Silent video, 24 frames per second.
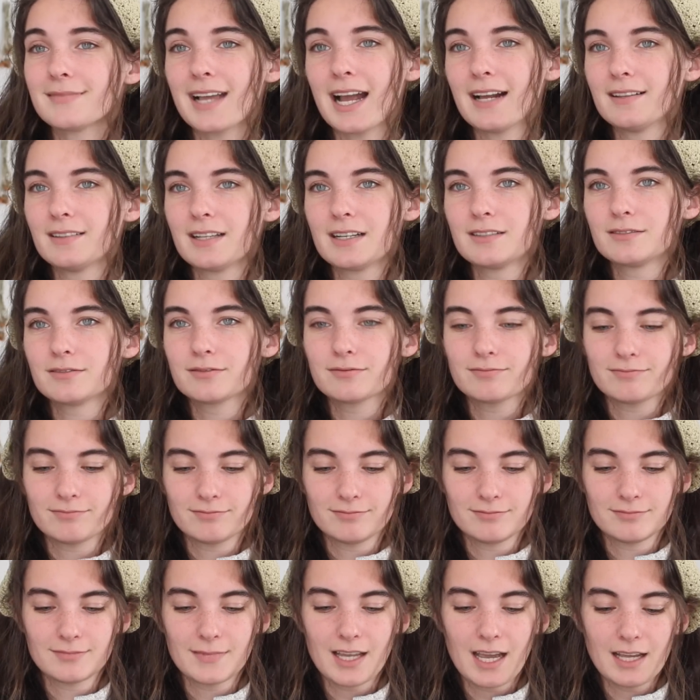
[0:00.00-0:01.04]
I
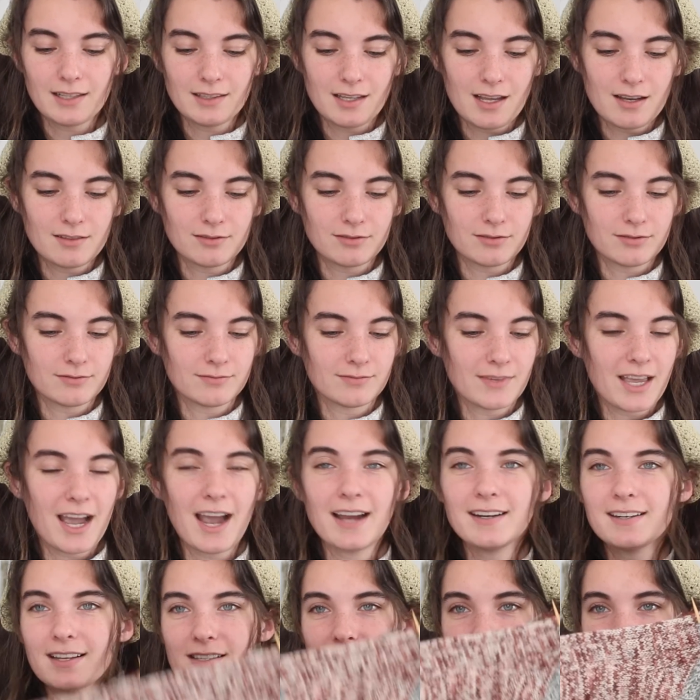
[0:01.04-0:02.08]
love
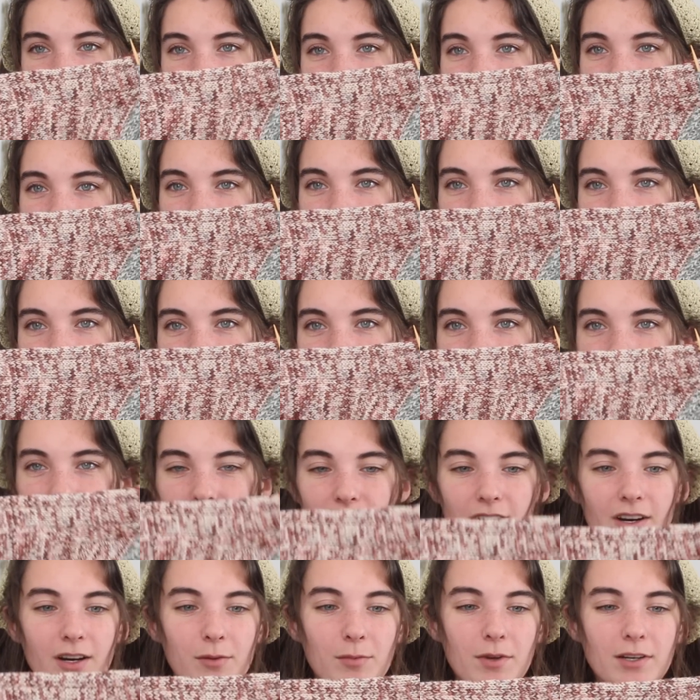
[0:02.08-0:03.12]
high desert socks, highly
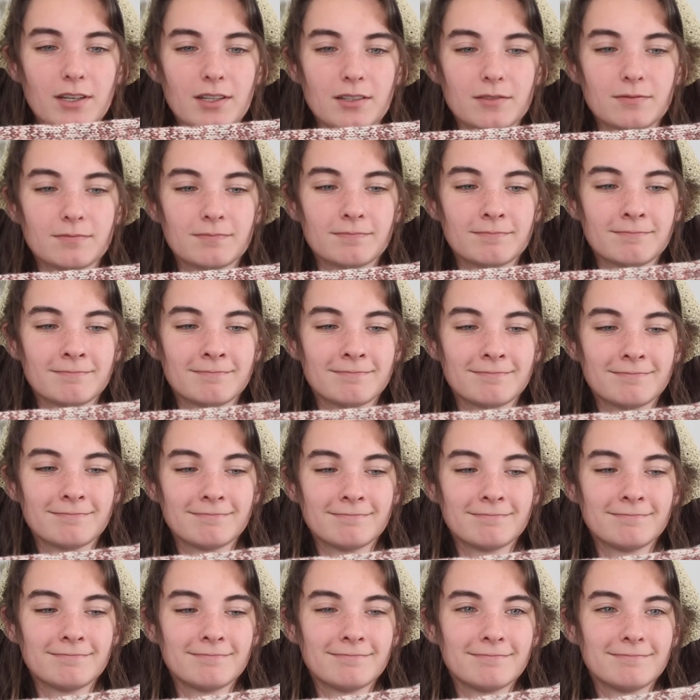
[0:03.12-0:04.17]
recommend.
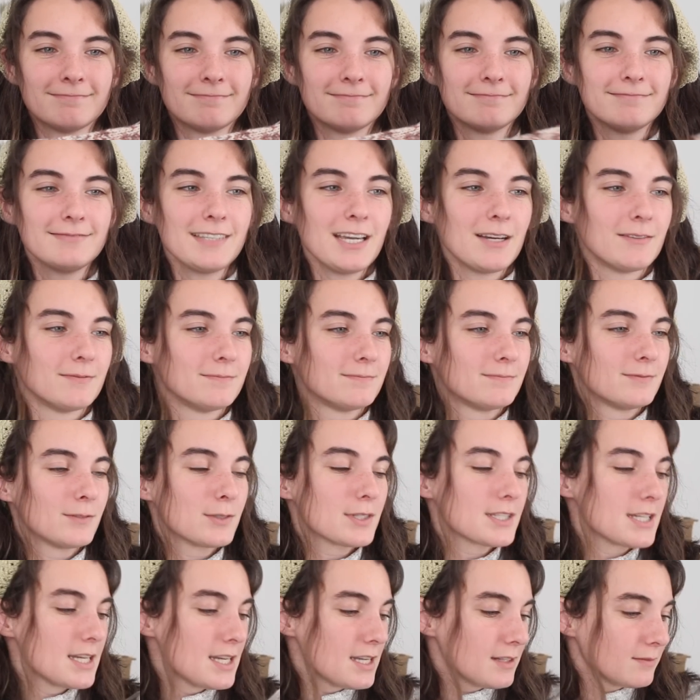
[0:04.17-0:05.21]
Yeah, we'll
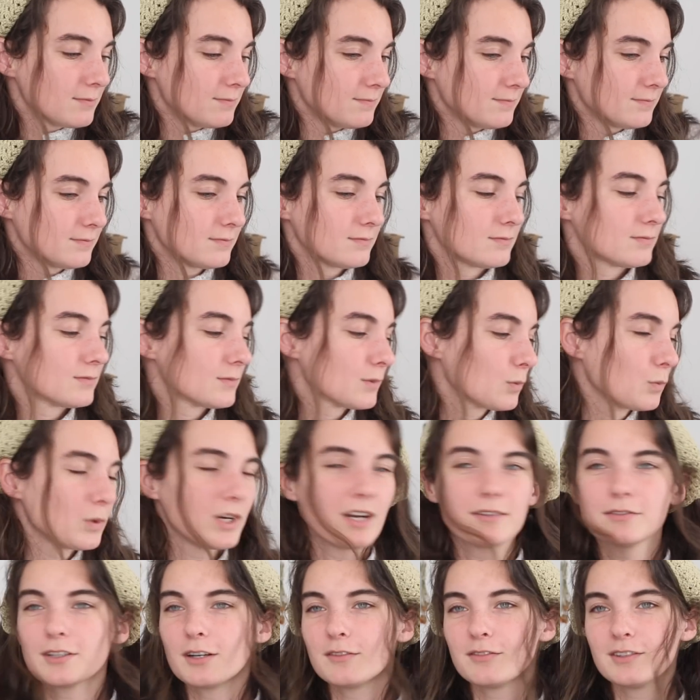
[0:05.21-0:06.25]
see
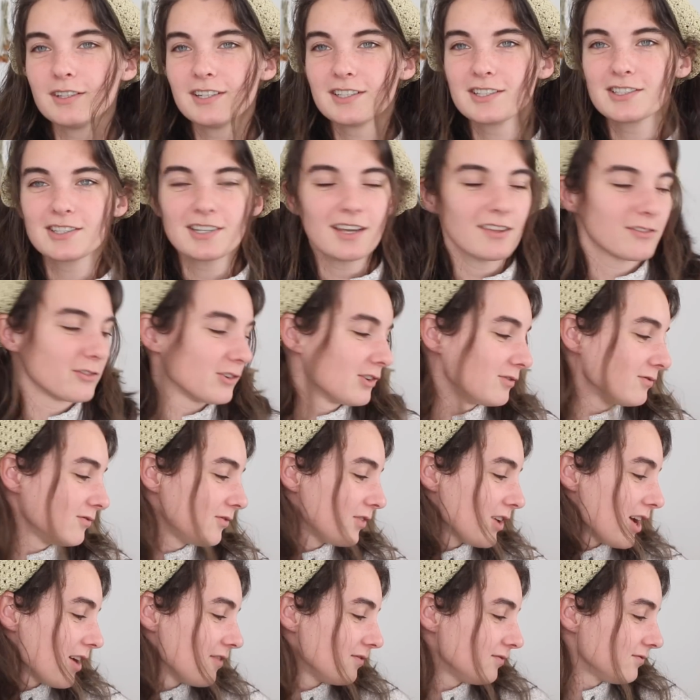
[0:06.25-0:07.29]
whenever I finish the other one,
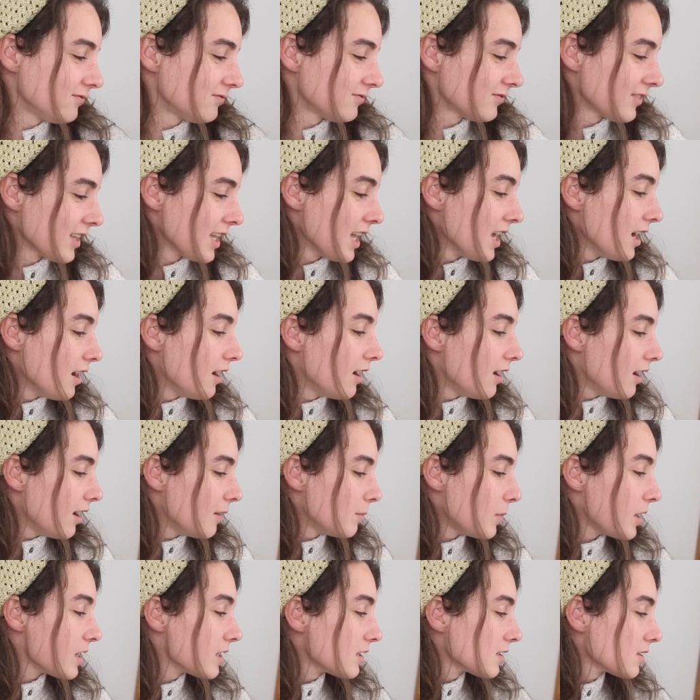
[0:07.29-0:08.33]
but
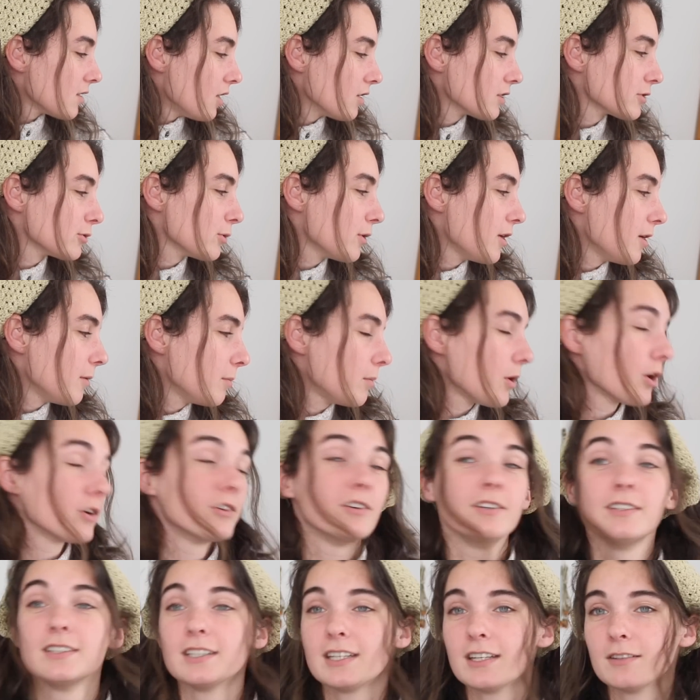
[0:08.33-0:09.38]
my sock swap
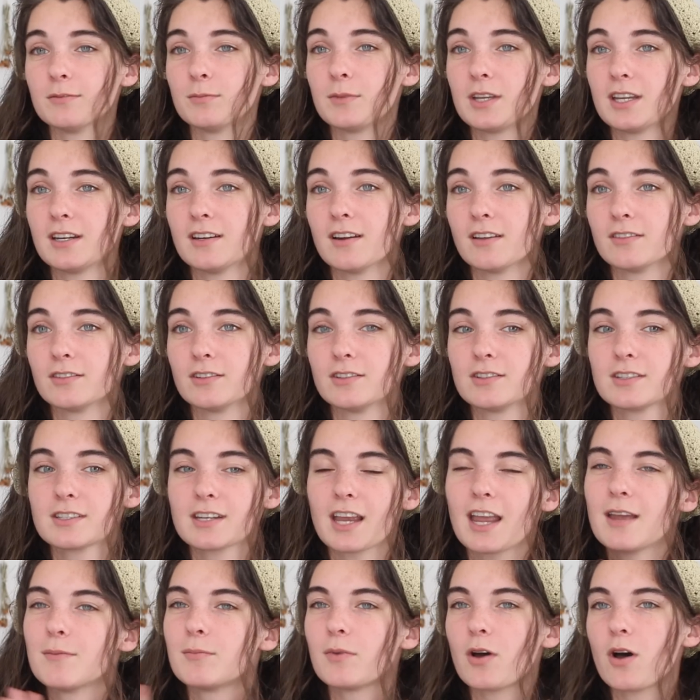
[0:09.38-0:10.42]
partnered to give me another
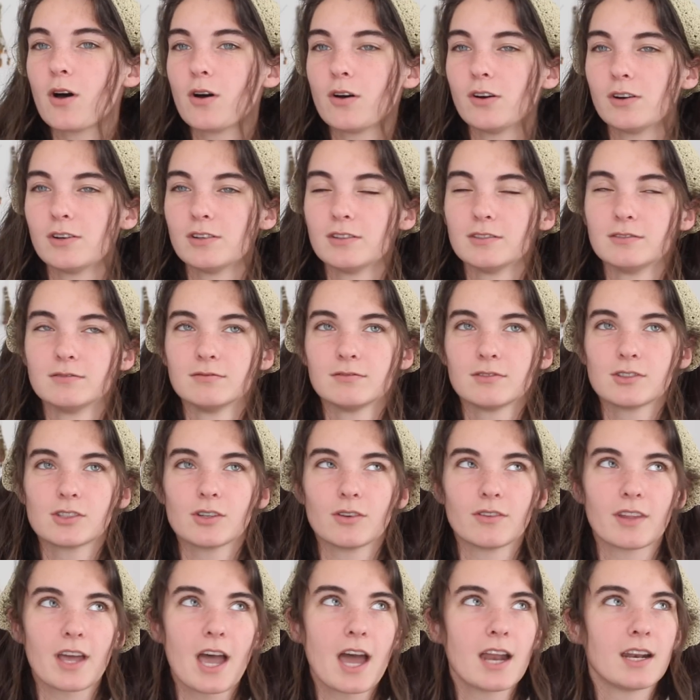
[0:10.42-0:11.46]
skein, but I'll
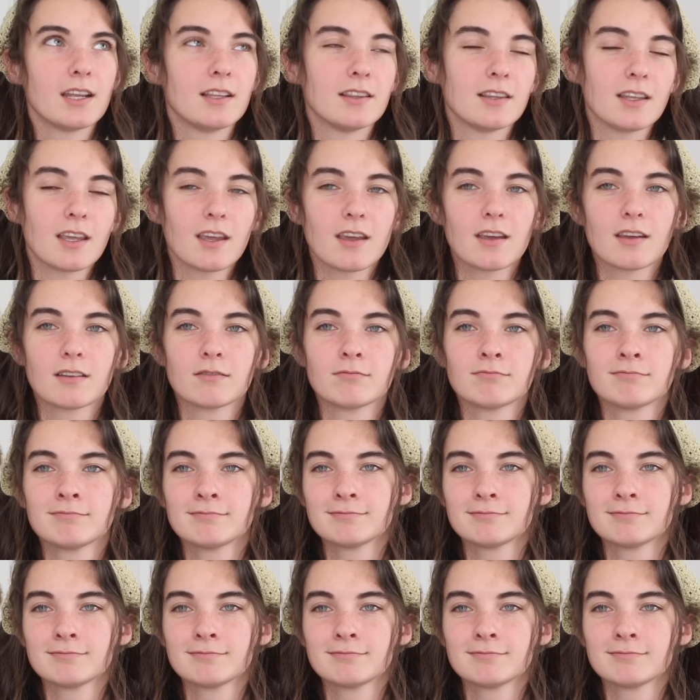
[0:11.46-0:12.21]
show that in the